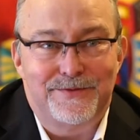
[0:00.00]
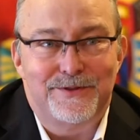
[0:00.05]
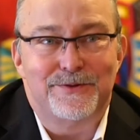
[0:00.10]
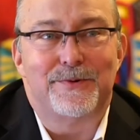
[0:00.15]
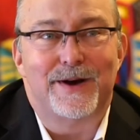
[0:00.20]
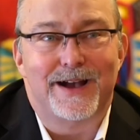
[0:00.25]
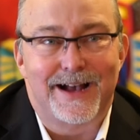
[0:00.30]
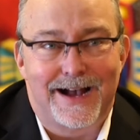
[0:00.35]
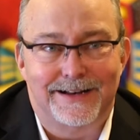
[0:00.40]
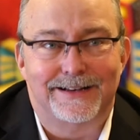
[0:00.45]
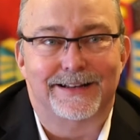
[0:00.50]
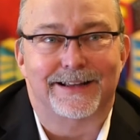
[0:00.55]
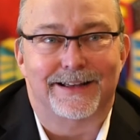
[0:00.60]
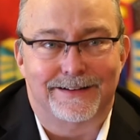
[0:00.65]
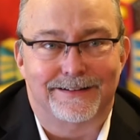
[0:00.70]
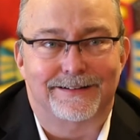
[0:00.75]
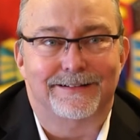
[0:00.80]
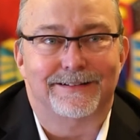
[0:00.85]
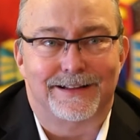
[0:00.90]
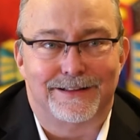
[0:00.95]
the way I
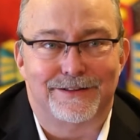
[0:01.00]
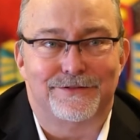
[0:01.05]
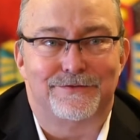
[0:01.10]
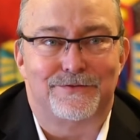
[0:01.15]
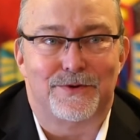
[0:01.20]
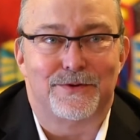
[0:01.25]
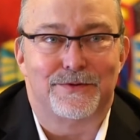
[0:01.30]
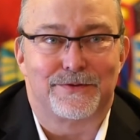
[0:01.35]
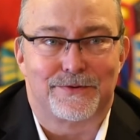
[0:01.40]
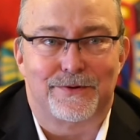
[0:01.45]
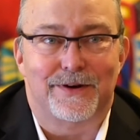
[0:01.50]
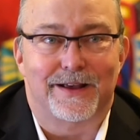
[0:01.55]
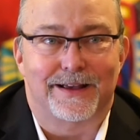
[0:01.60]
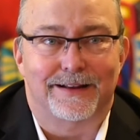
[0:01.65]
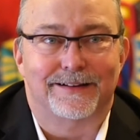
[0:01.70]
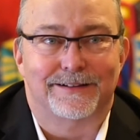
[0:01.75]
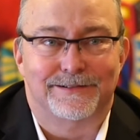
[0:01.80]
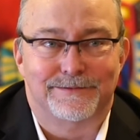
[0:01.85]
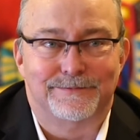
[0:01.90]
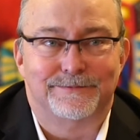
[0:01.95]
did in the 4th grade. Oh